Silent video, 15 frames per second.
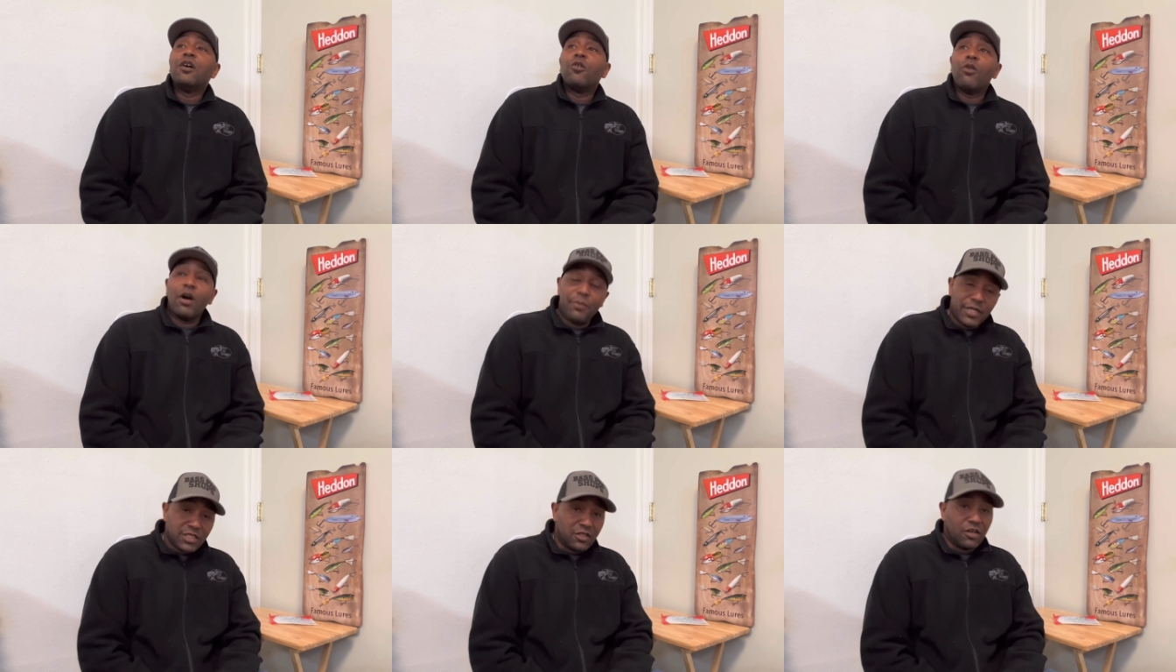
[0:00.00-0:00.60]
Why
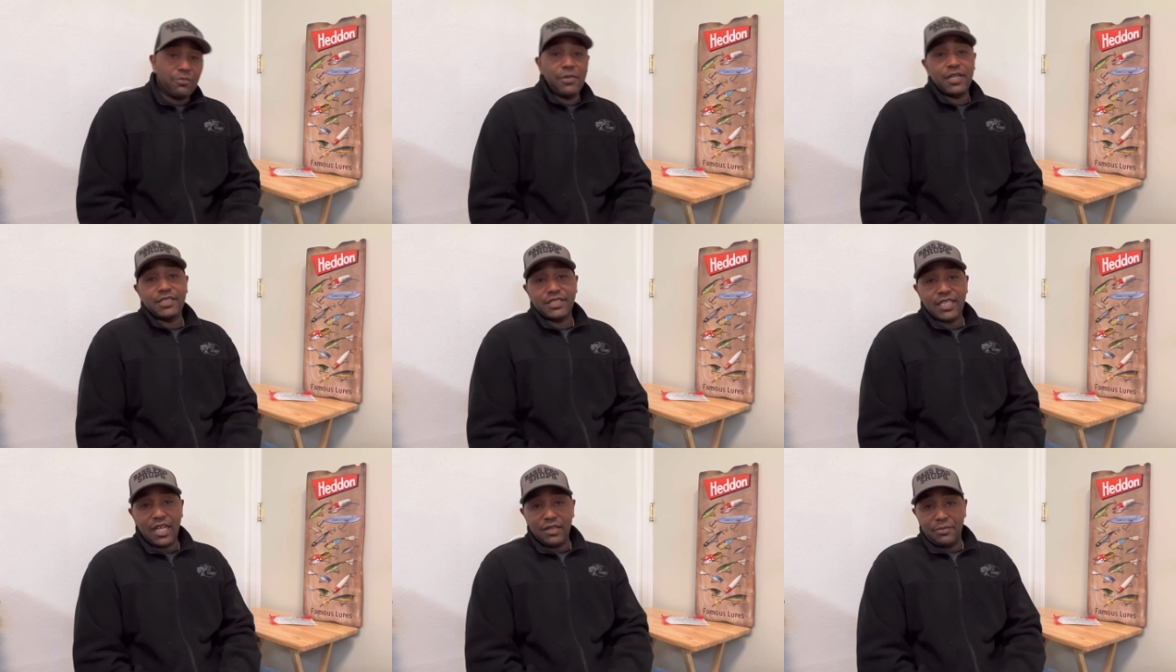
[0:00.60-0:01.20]
am I talking about a
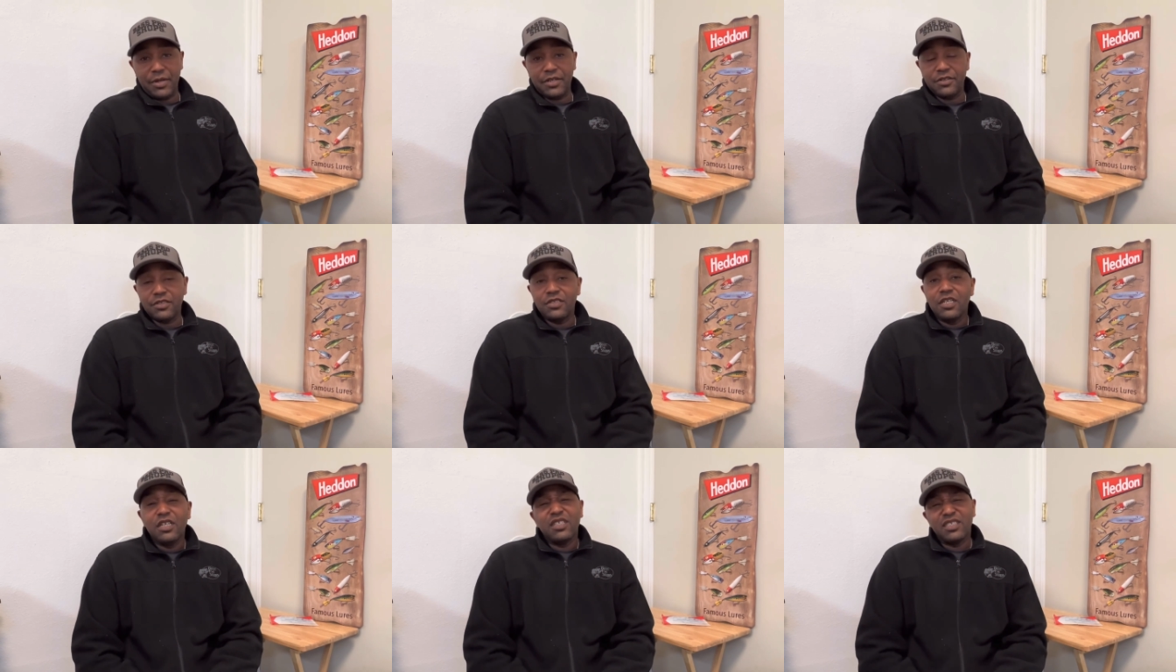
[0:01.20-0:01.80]
salamander?
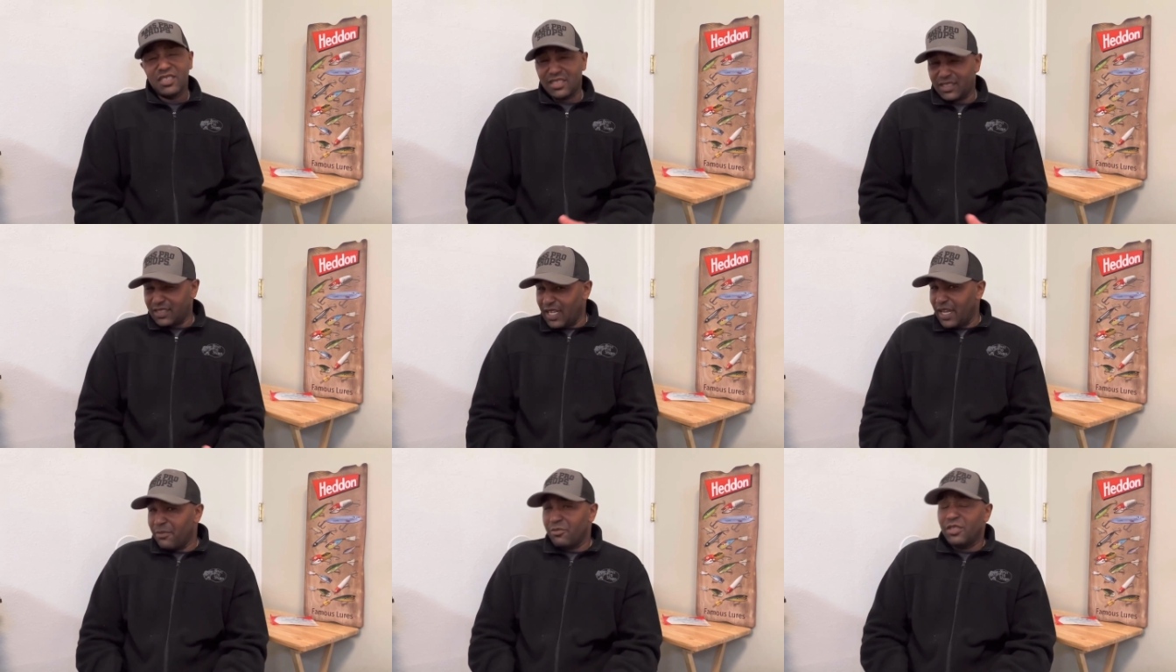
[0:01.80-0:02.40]
The
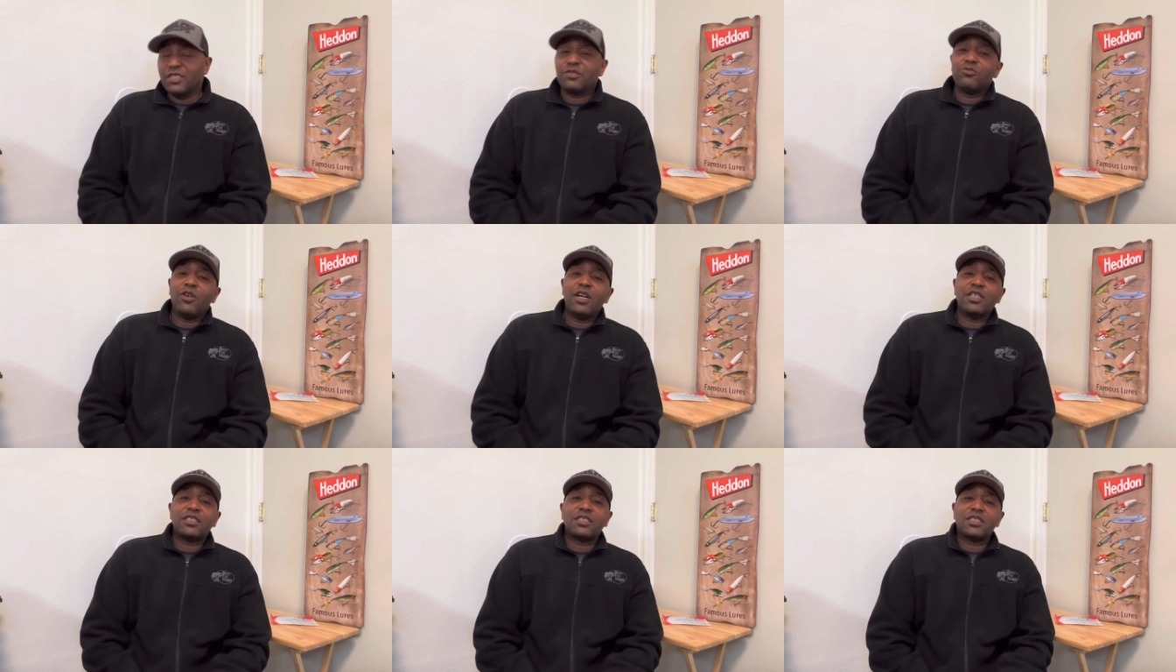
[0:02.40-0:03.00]
same reason
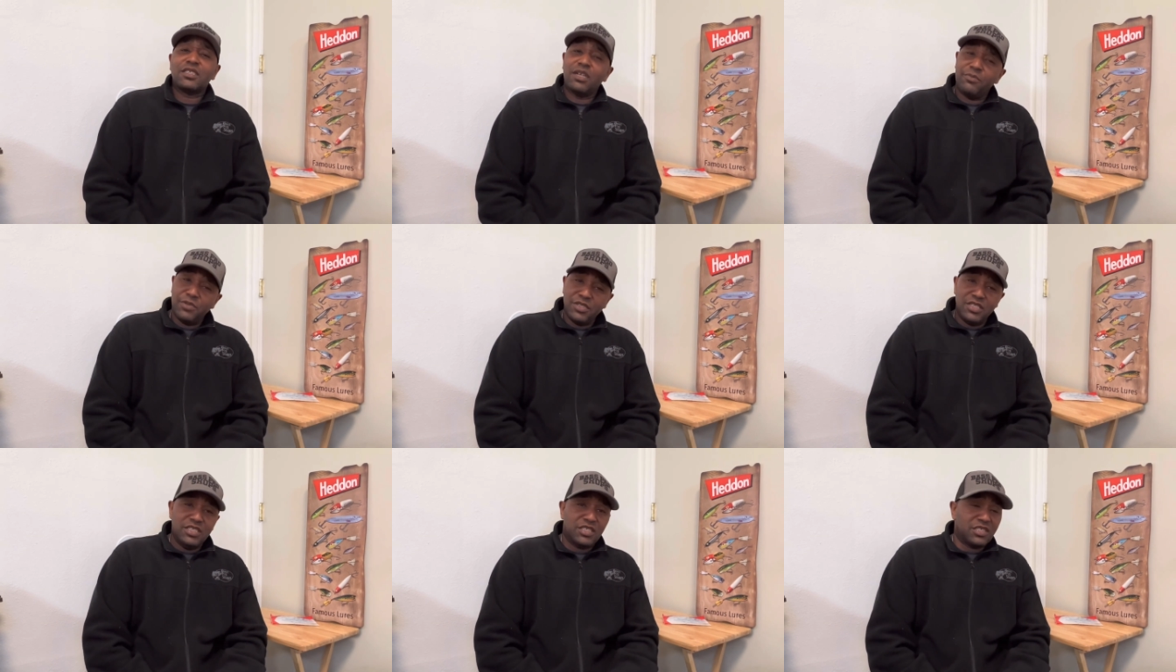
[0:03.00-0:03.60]
why some
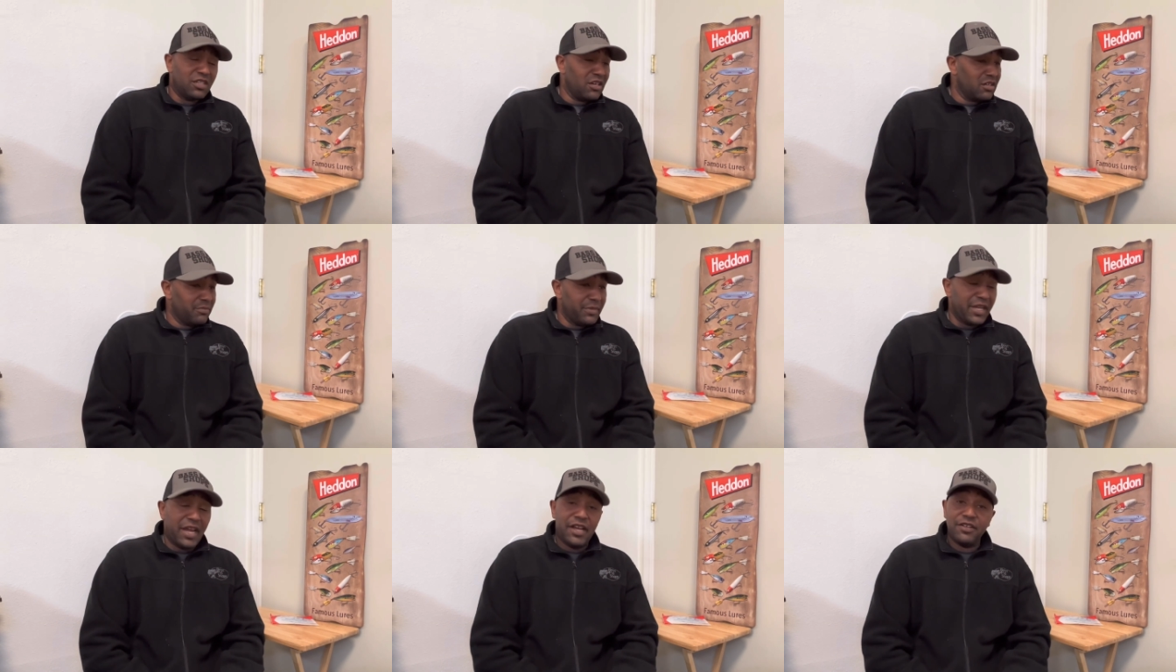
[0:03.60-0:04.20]
of these
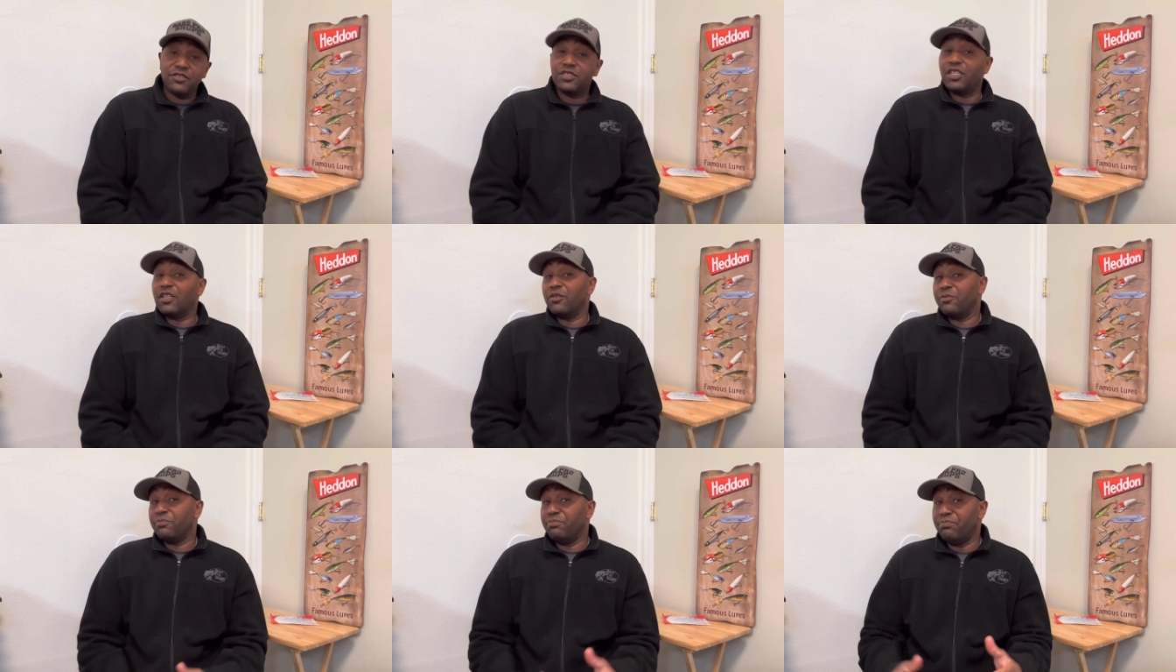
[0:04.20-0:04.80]
tournament anglers that
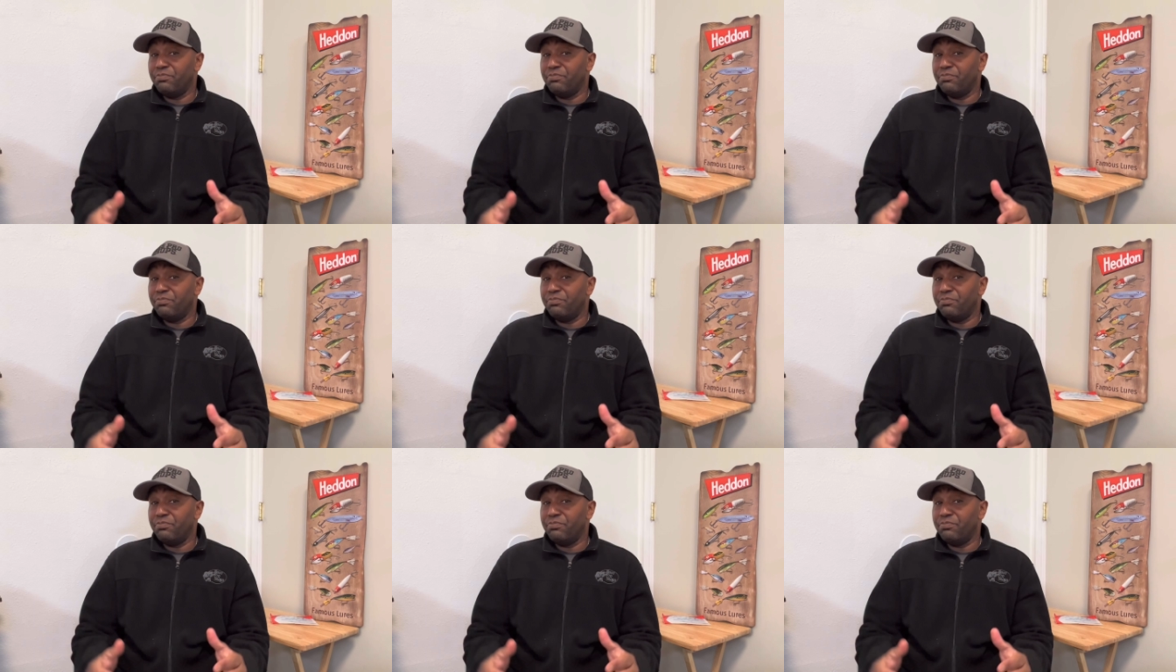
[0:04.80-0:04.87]
are